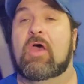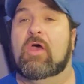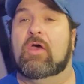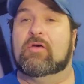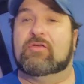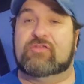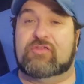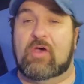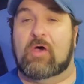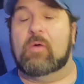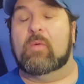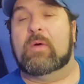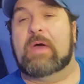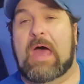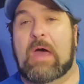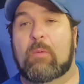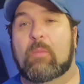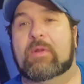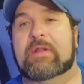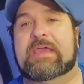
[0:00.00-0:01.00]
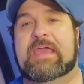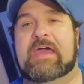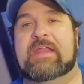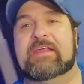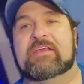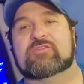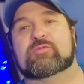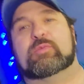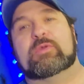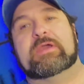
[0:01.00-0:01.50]
So I want to kind of
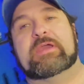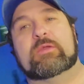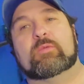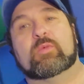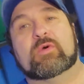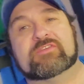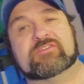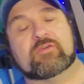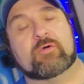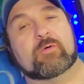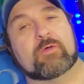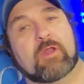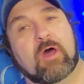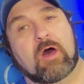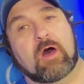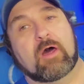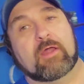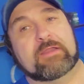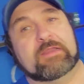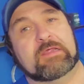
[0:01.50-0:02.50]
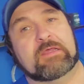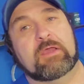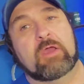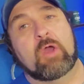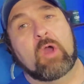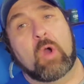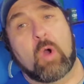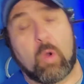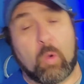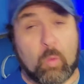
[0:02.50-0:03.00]
explain what's going on
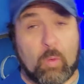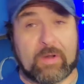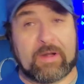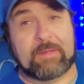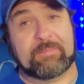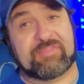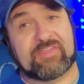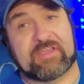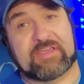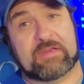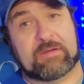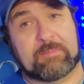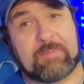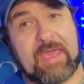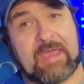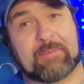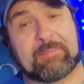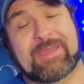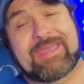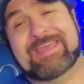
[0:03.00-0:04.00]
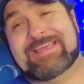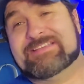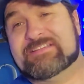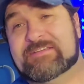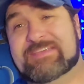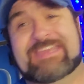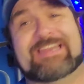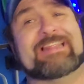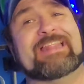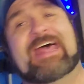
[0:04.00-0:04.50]
or what I'm thinking in the back of my head, because I
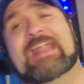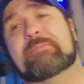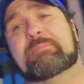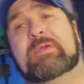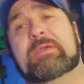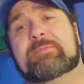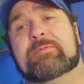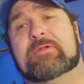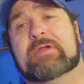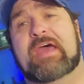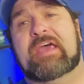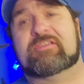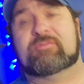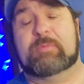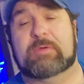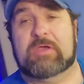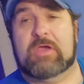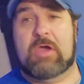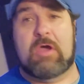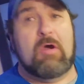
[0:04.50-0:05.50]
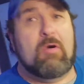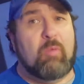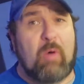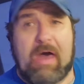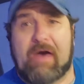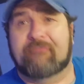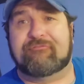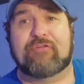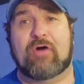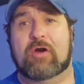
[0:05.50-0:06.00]
get a lot of people that are asking me, well,
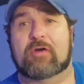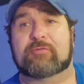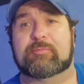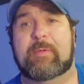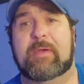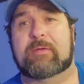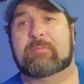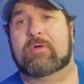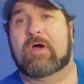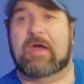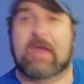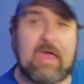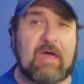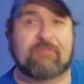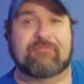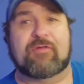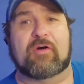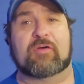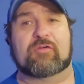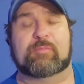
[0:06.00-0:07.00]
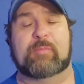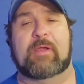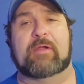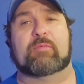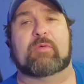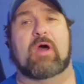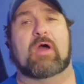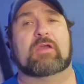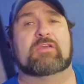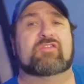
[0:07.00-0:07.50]
how far is bedrock? How far is
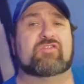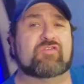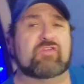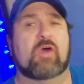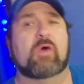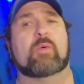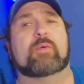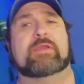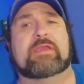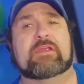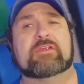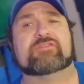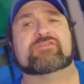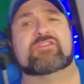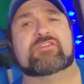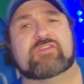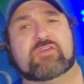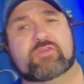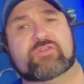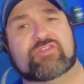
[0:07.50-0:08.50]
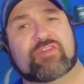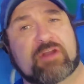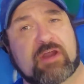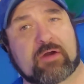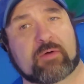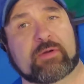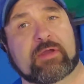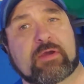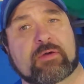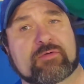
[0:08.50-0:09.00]
bedrock? So here's the 2
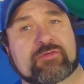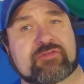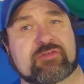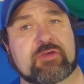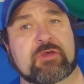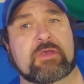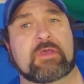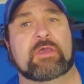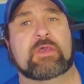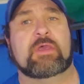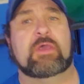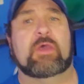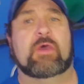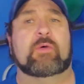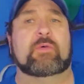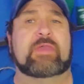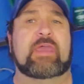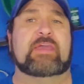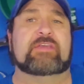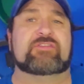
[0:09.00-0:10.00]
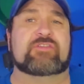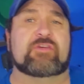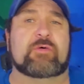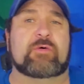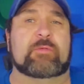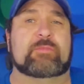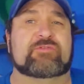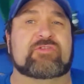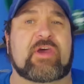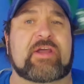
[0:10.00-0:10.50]
scenarios. Okay, so
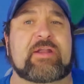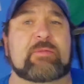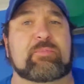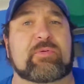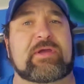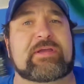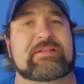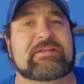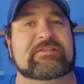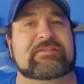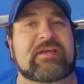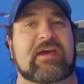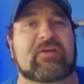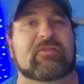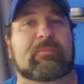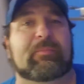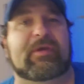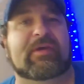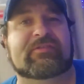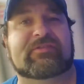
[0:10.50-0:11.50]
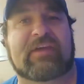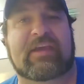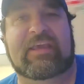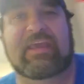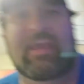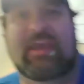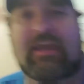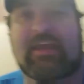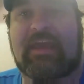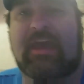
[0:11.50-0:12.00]
I'm trying to break this down the best I
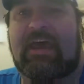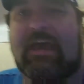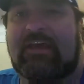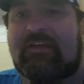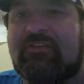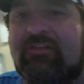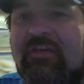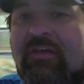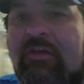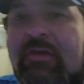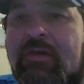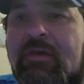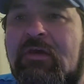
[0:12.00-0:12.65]
can, guys.